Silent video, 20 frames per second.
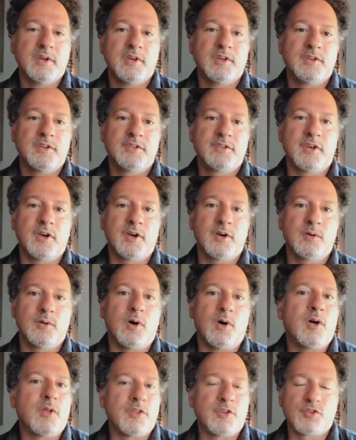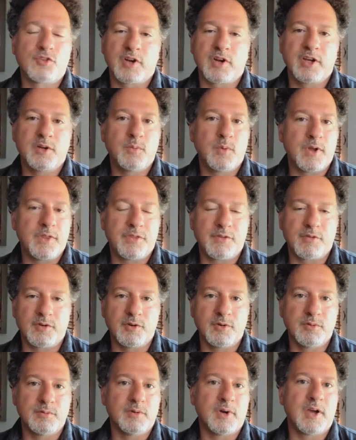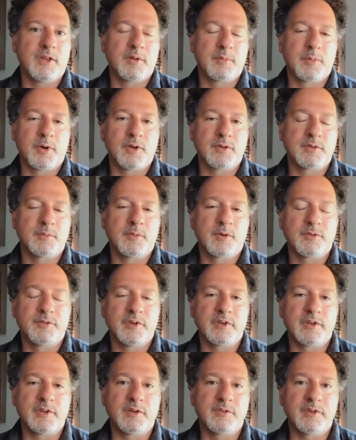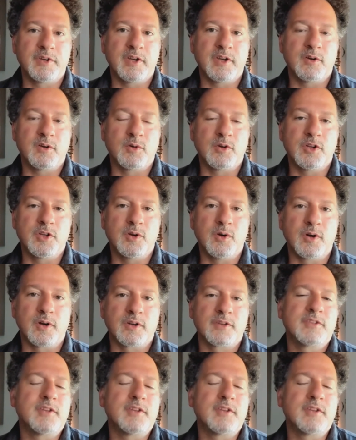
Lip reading: So all the trade went through either Baltimore, Philadelphia, or New York.